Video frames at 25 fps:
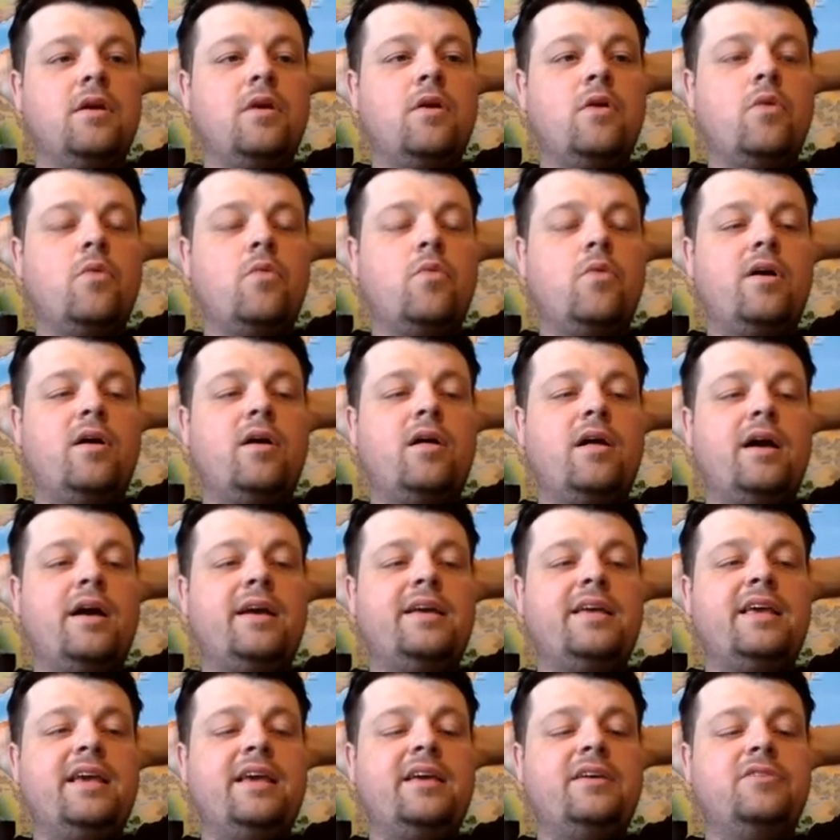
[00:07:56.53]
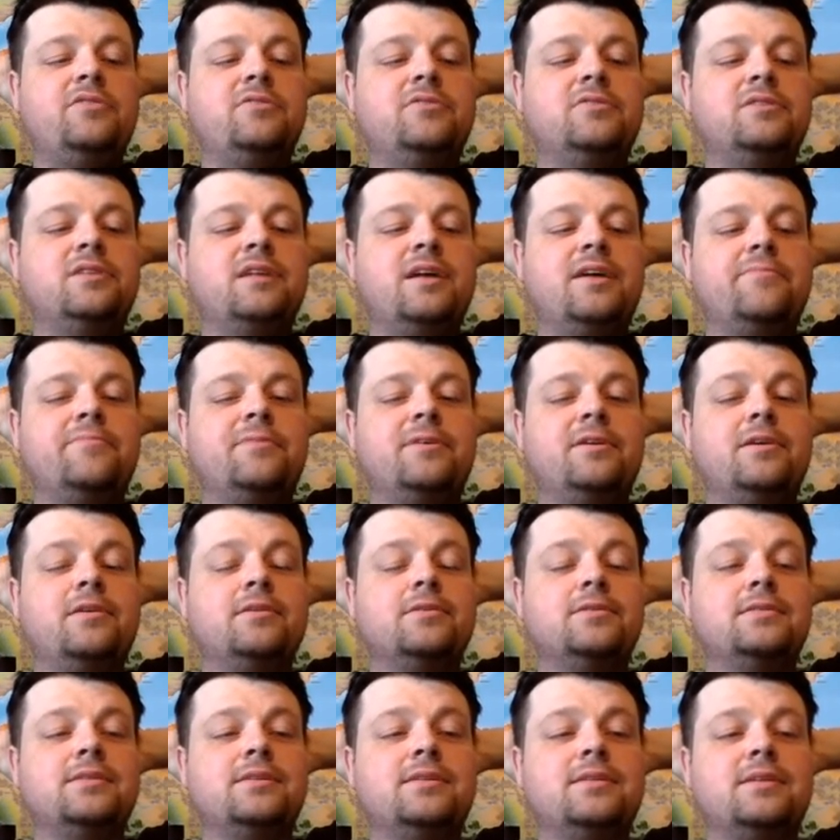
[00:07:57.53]
well, I can't use that
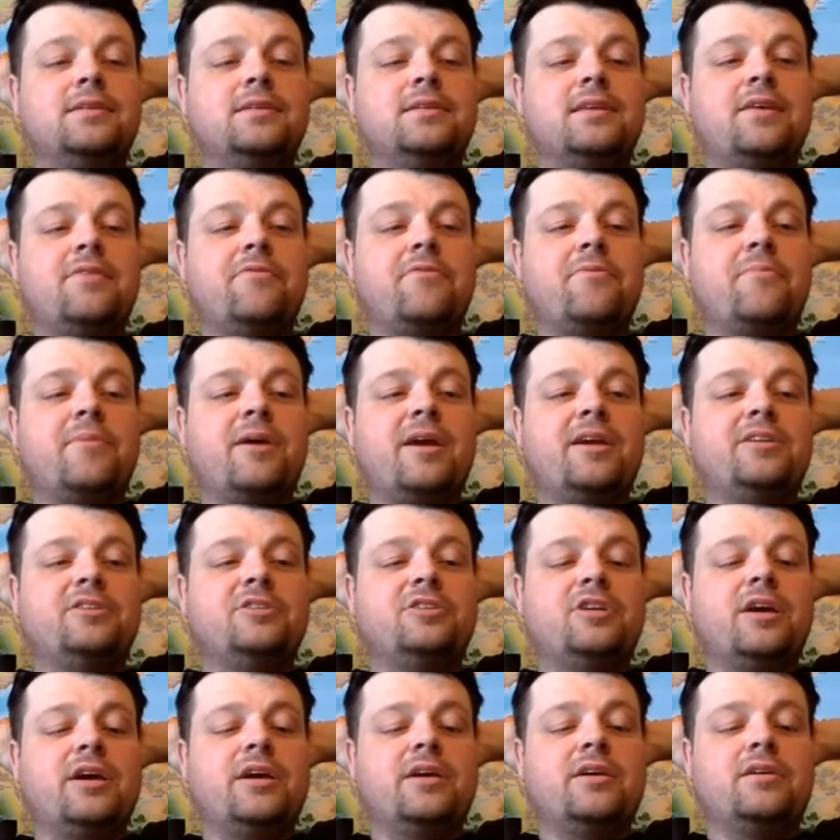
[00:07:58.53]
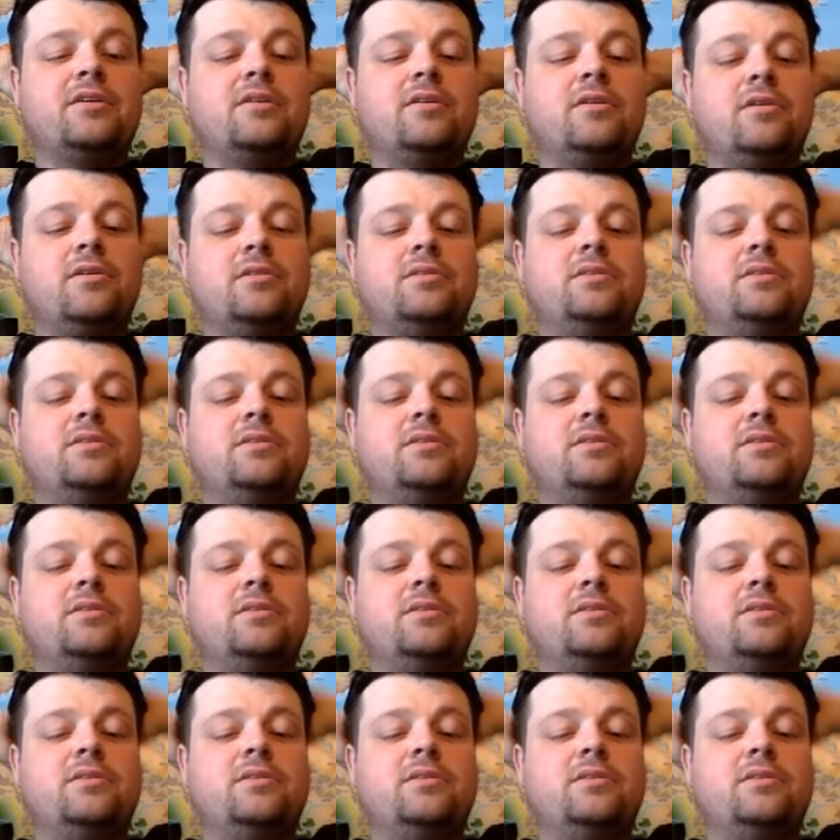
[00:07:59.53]
because it doesn't have a mic jack on this.